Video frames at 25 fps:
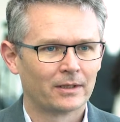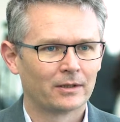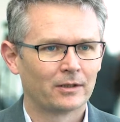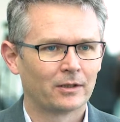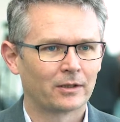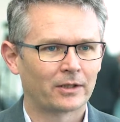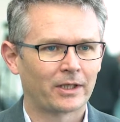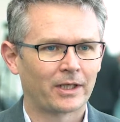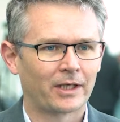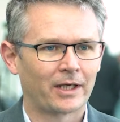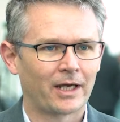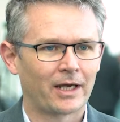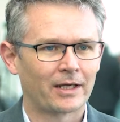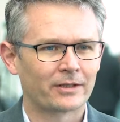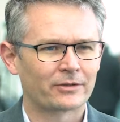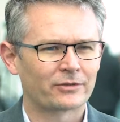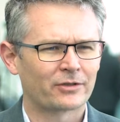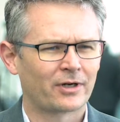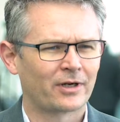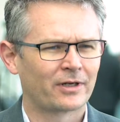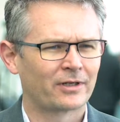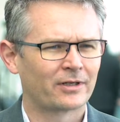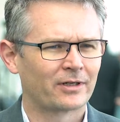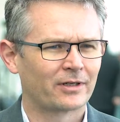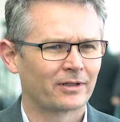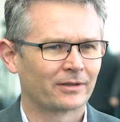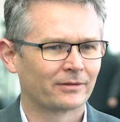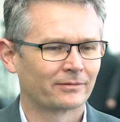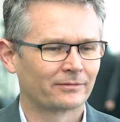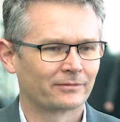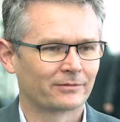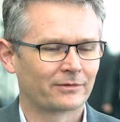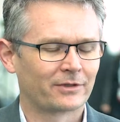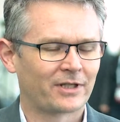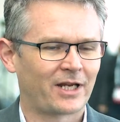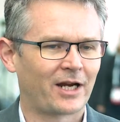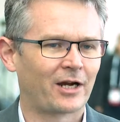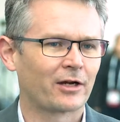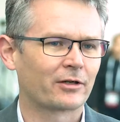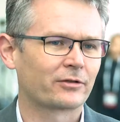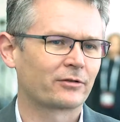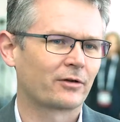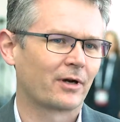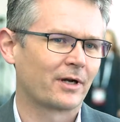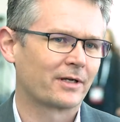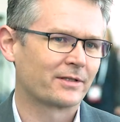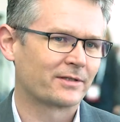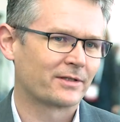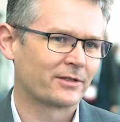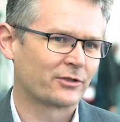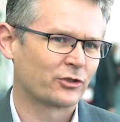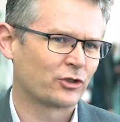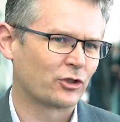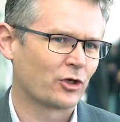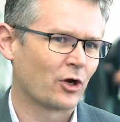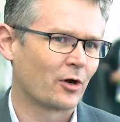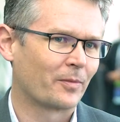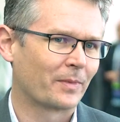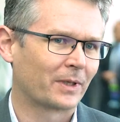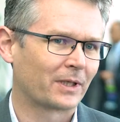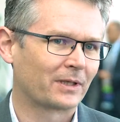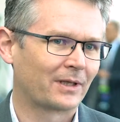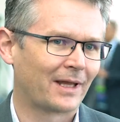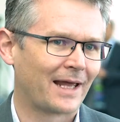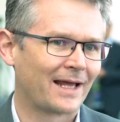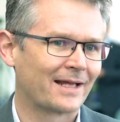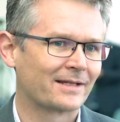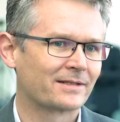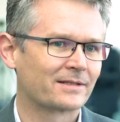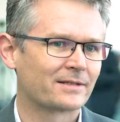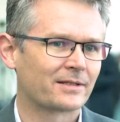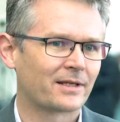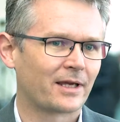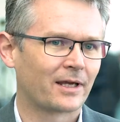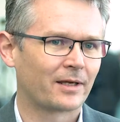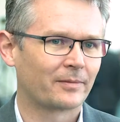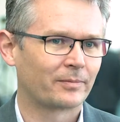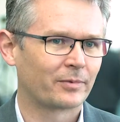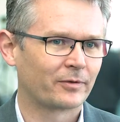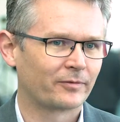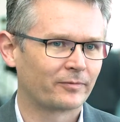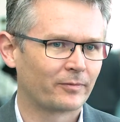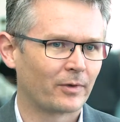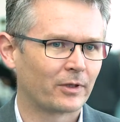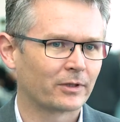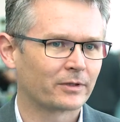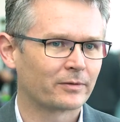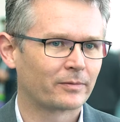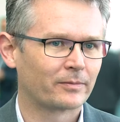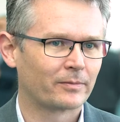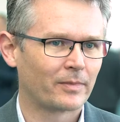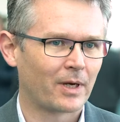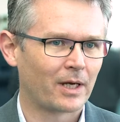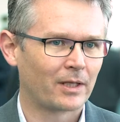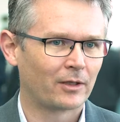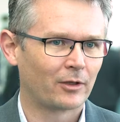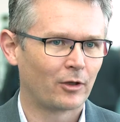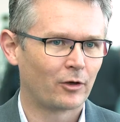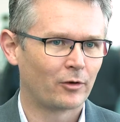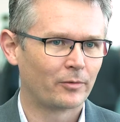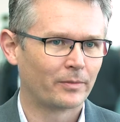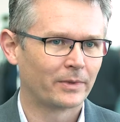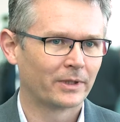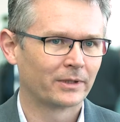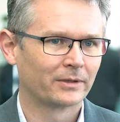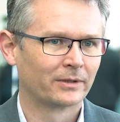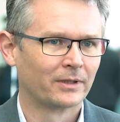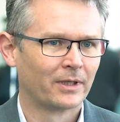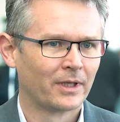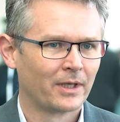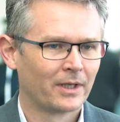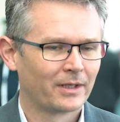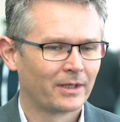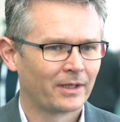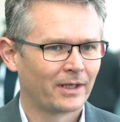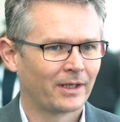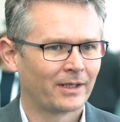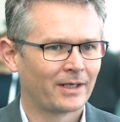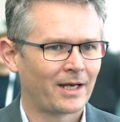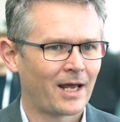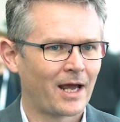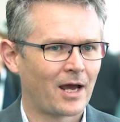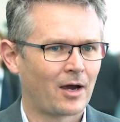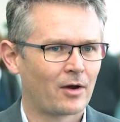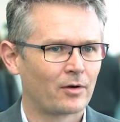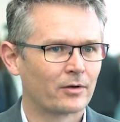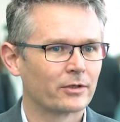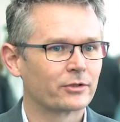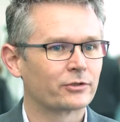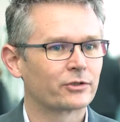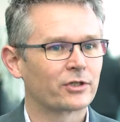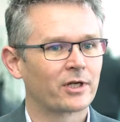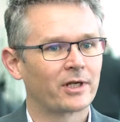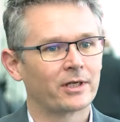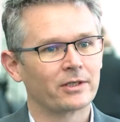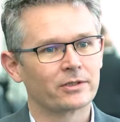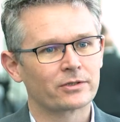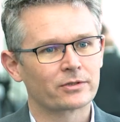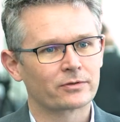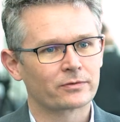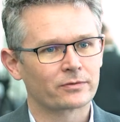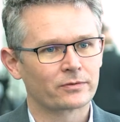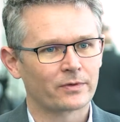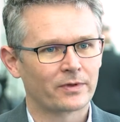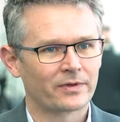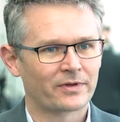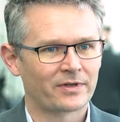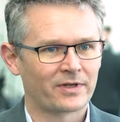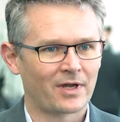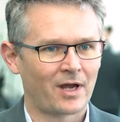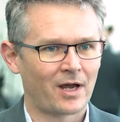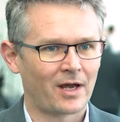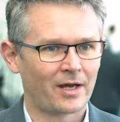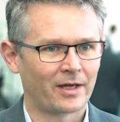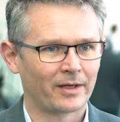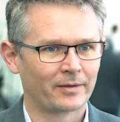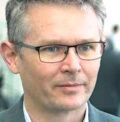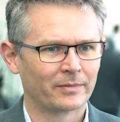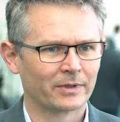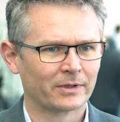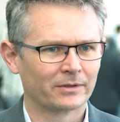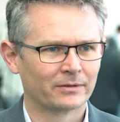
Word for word: looking at trying to characterize the genomic landscape of multiple myeloma and how it changes with time.